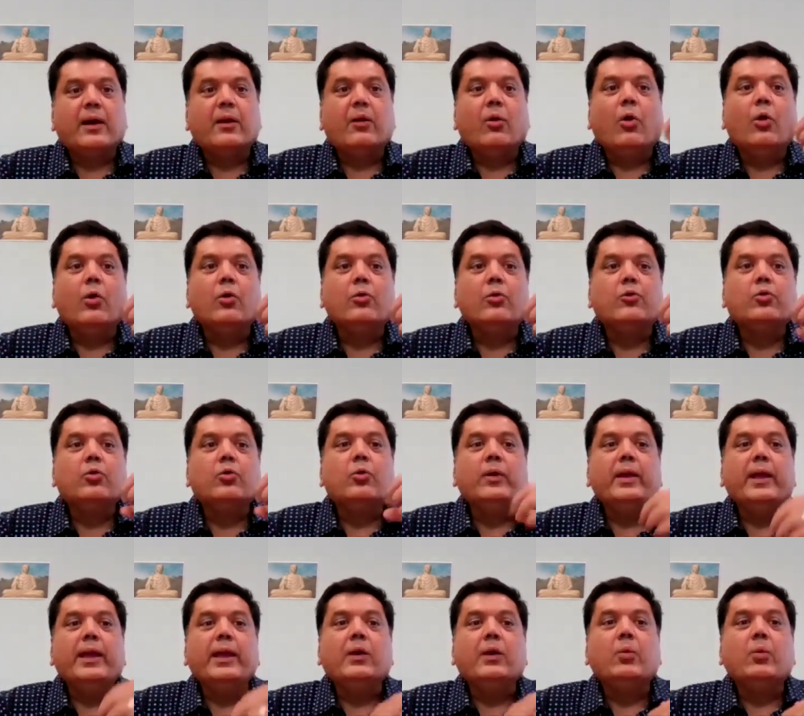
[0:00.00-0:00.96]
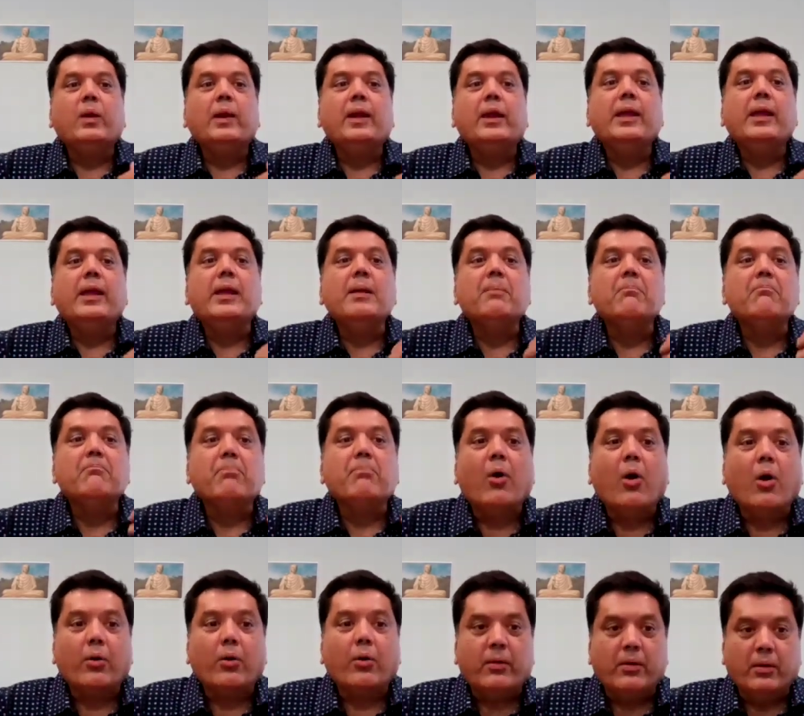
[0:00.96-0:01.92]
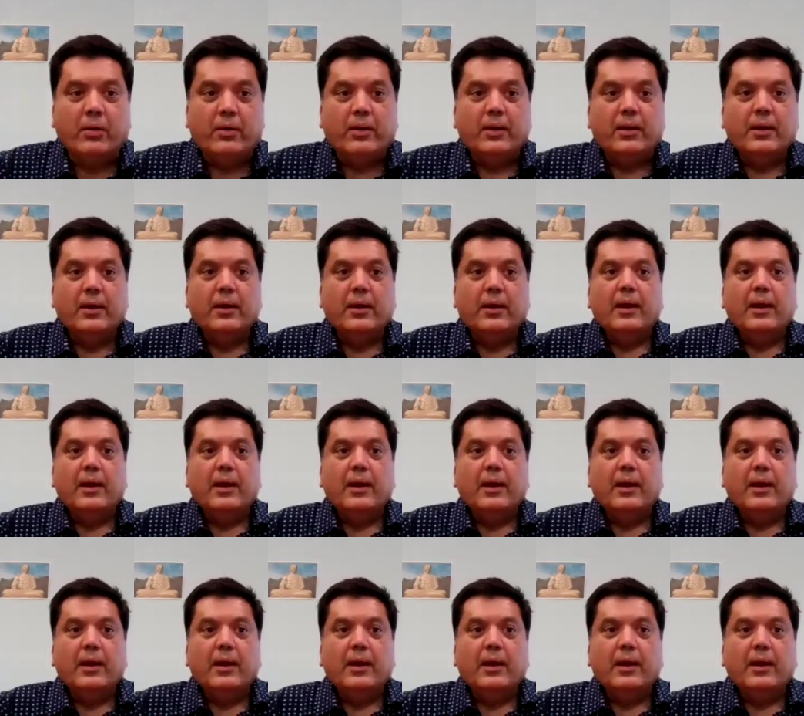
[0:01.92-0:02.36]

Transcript: are also equally important.